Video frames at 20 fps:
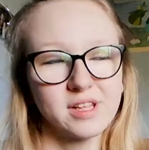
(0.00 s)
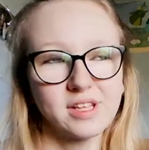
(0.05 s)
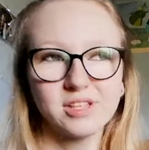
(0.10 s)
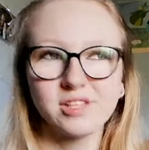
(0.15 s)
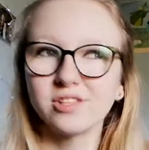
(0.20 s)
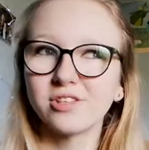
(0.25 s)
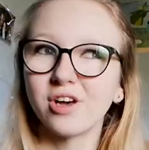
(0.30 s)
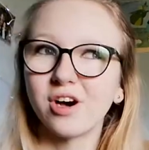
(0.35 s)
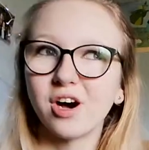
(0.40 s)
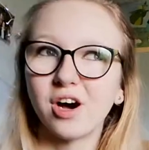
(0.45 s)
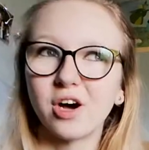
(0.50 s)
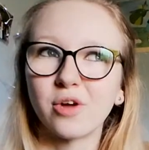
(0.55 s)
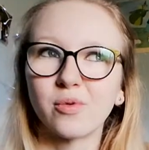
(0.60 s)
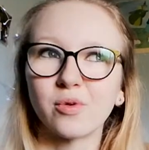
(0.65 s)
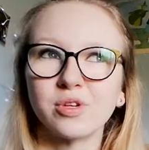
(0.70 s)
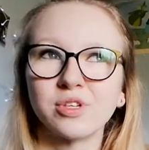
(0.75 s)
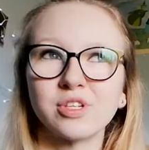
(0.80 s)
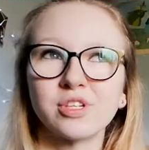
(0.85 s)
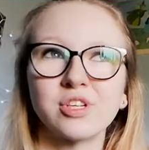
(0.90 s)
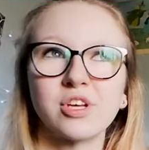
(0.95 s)
This is a hard
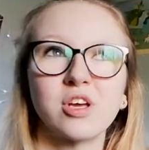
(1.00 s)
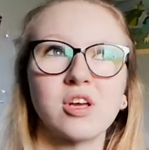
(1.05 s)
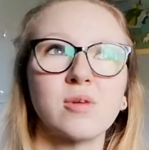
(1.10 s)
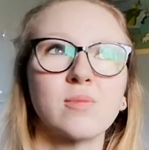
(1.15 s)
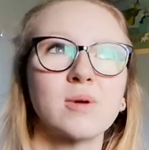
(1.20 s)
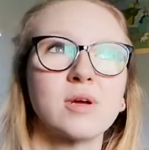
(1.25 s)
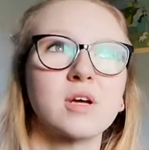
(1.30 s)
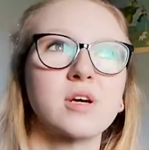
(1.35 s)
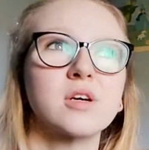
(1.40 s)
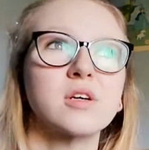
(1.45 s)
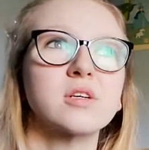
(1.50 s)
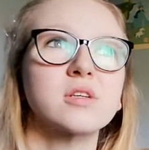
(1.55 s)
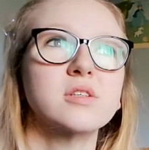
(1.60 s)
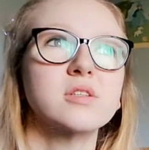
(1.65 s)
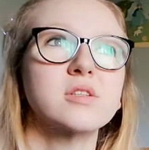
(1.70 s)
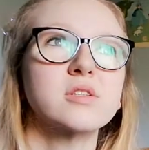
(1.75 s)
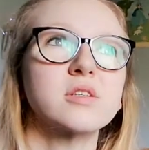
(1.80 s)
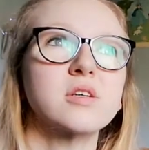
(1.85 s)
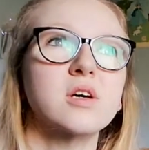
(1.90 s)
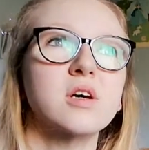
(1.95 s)
one to do
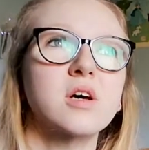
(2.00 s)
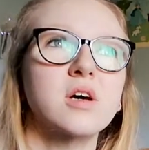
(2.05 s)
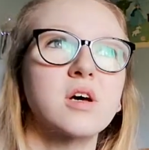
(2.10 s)
because